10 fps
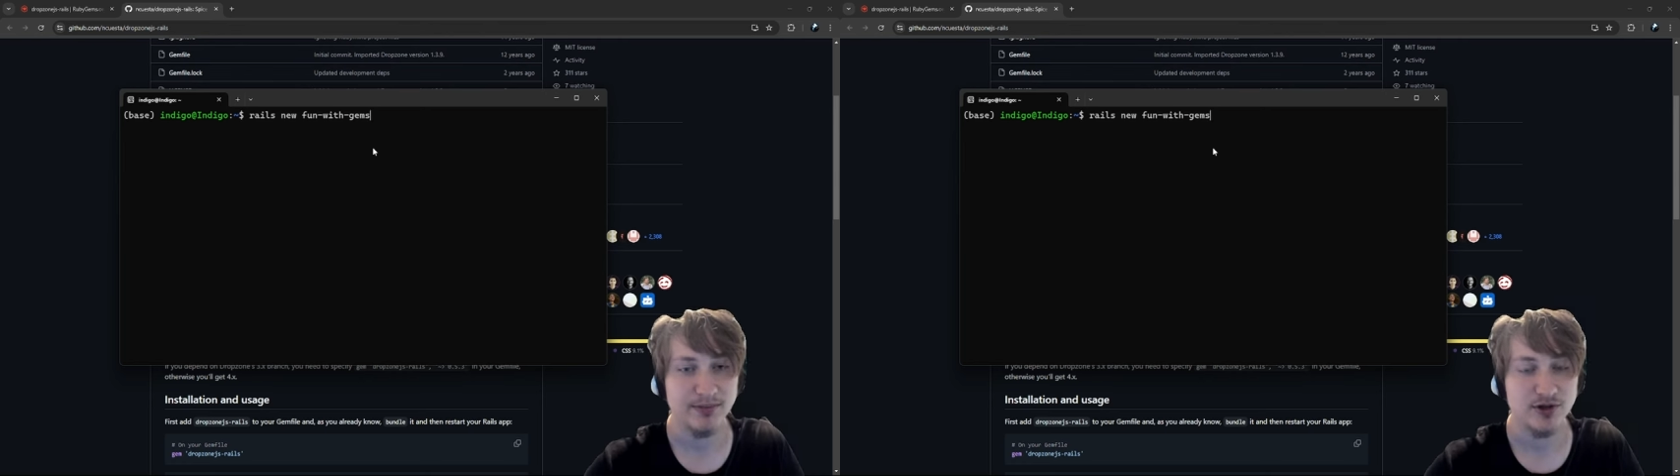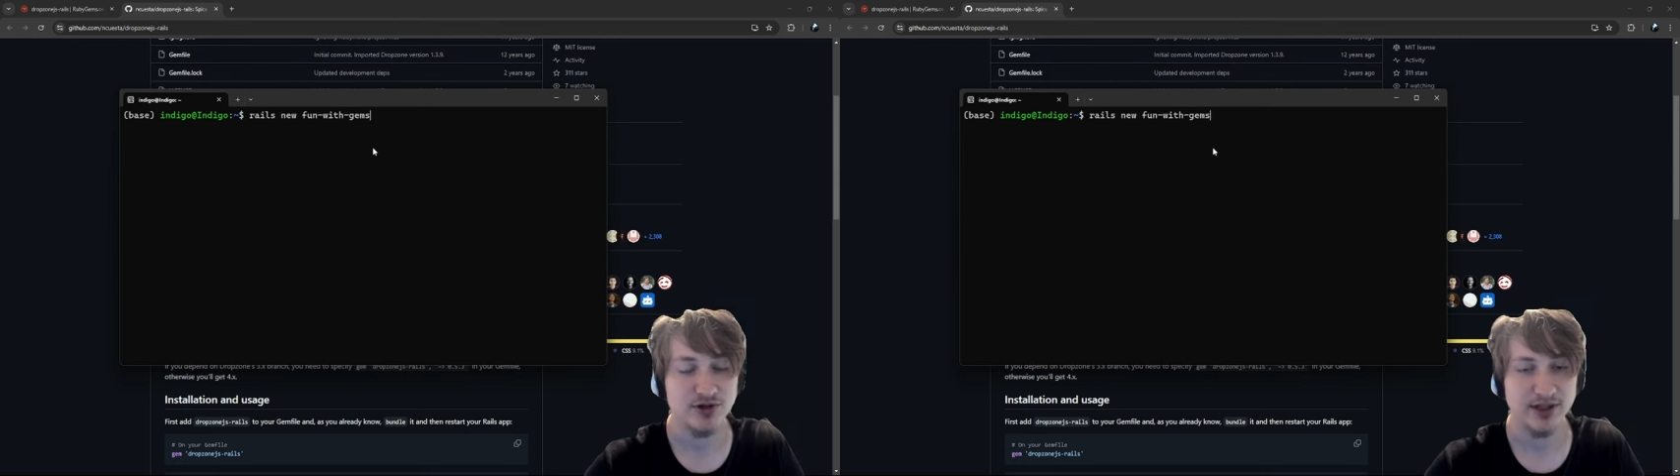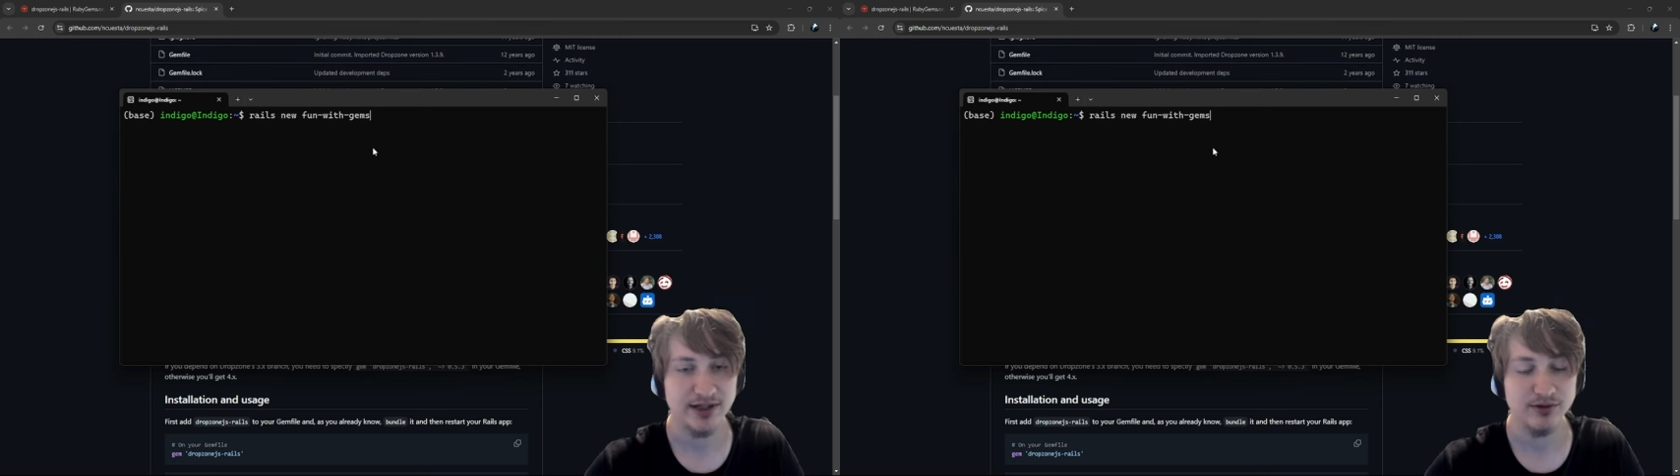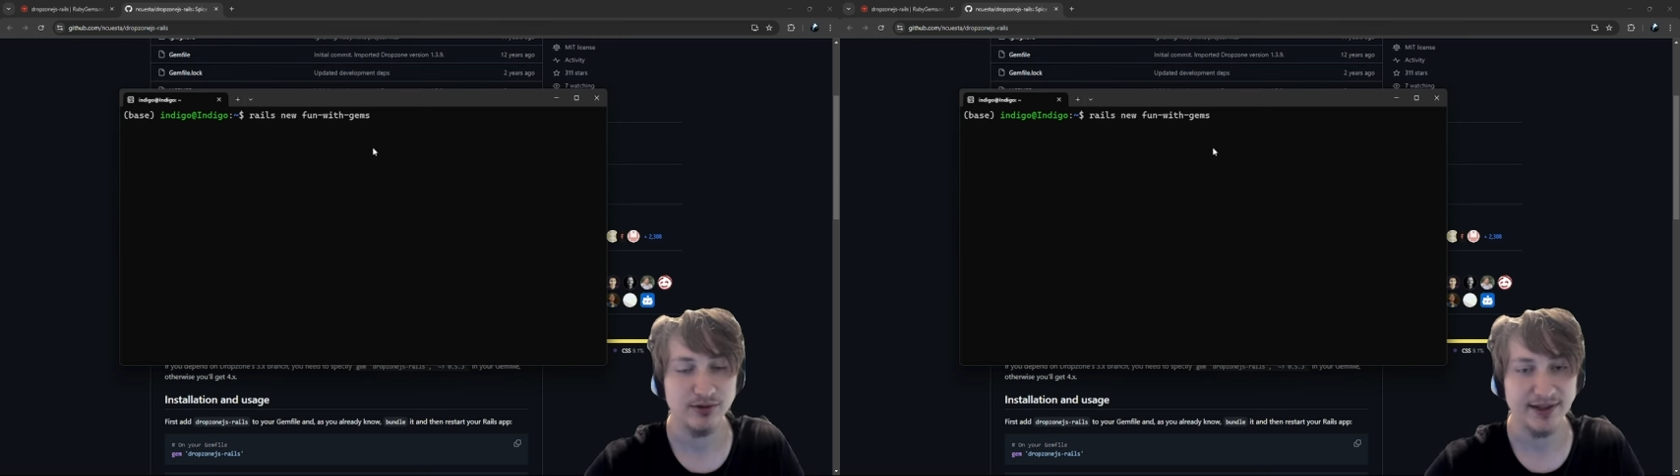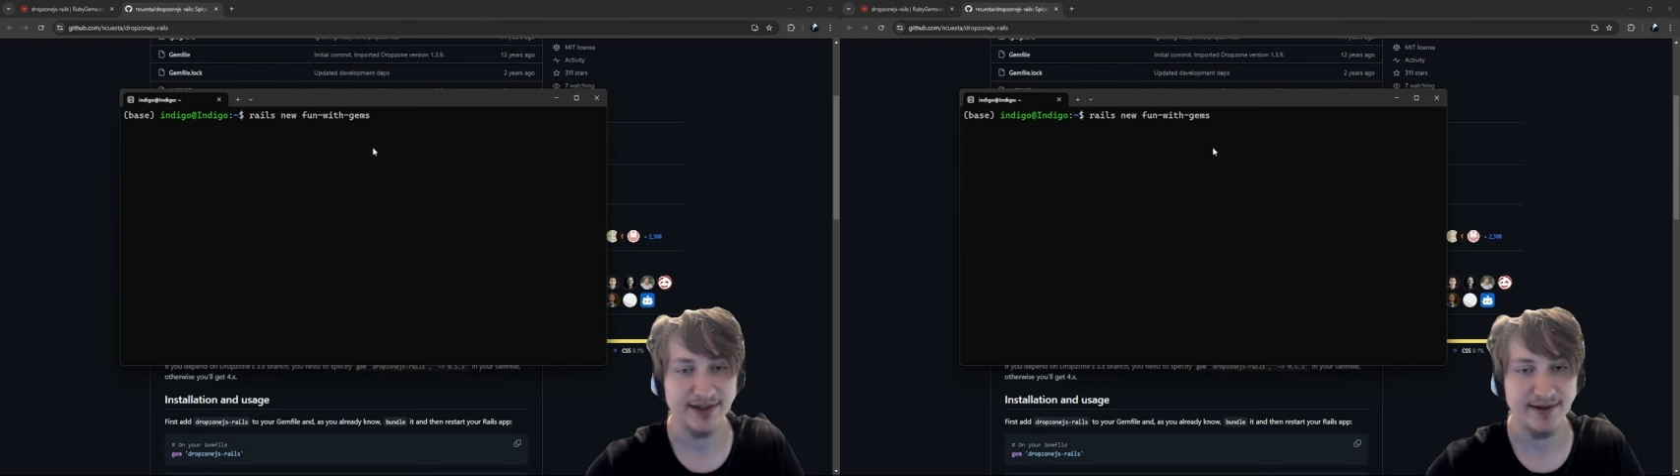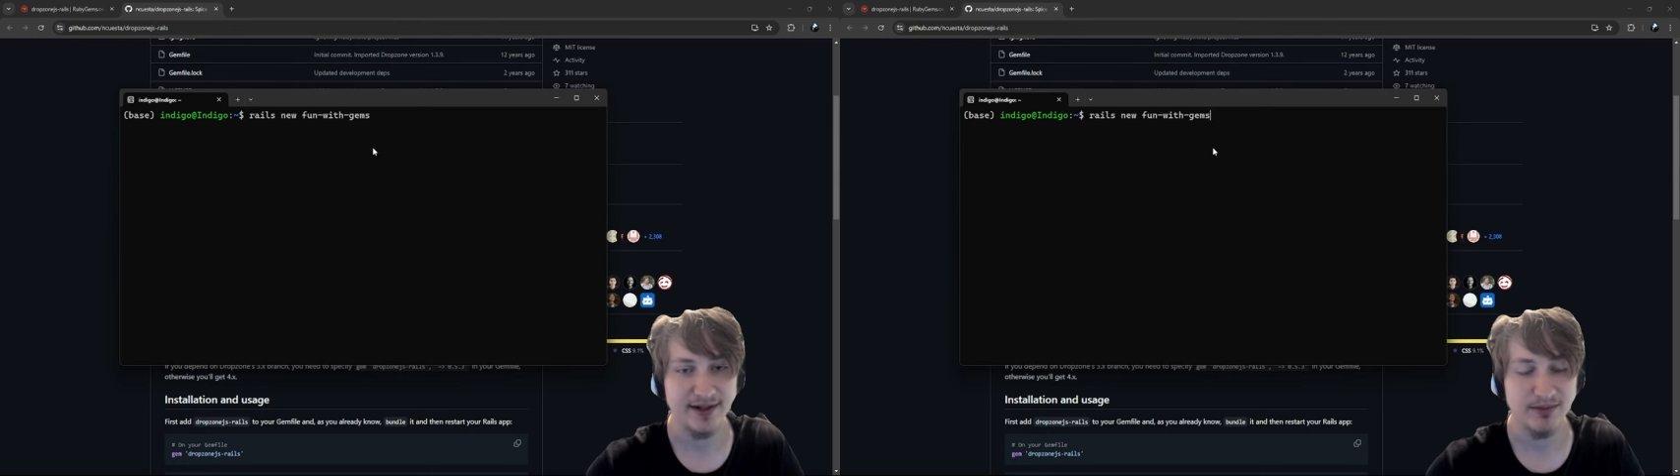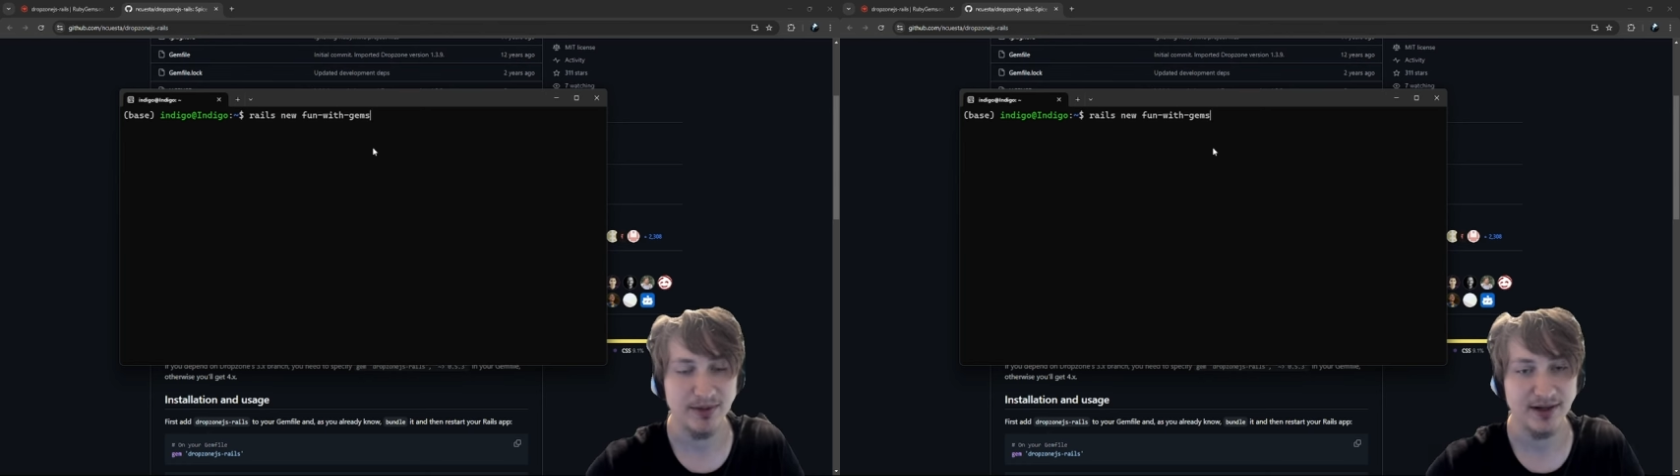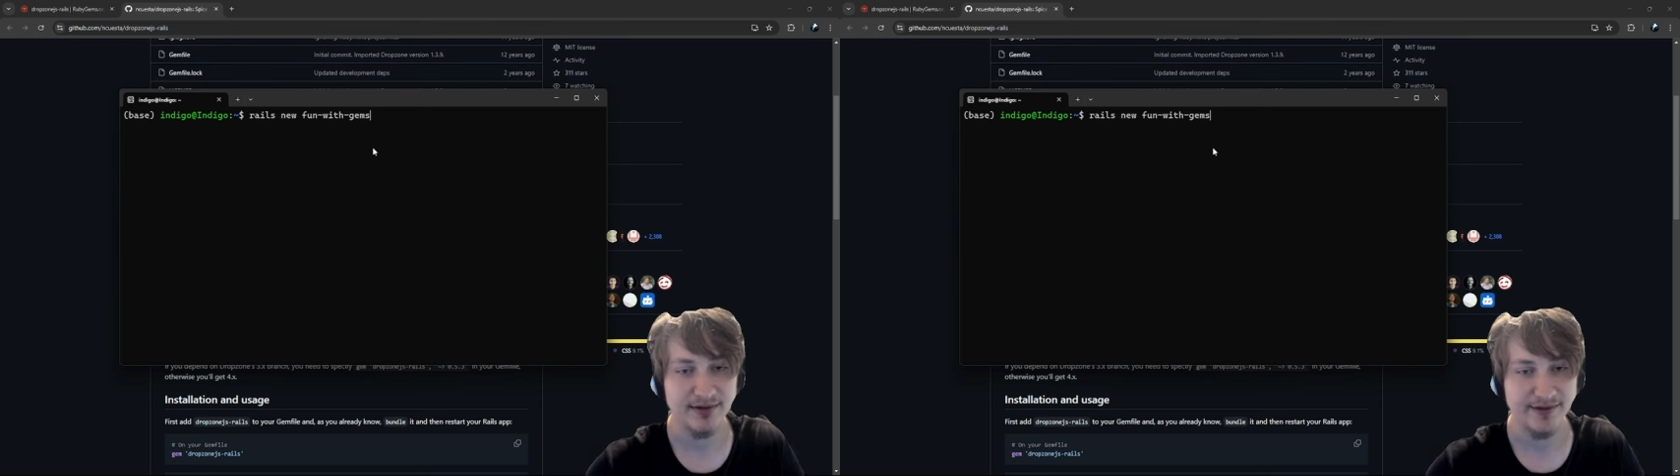Usually I do like the
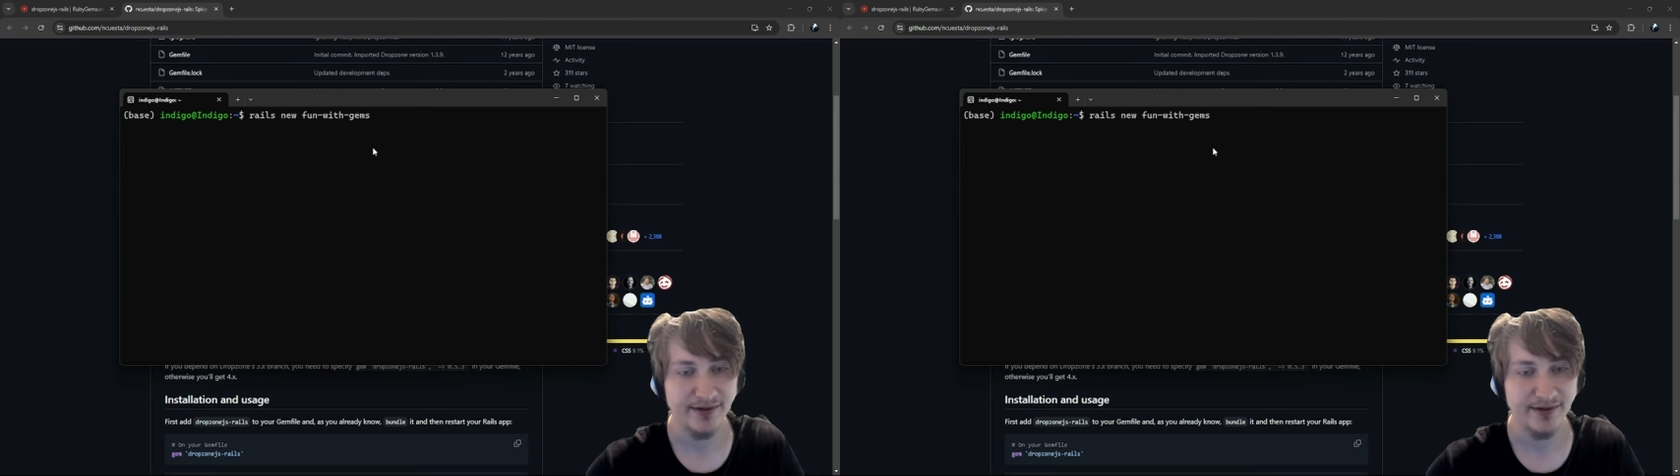database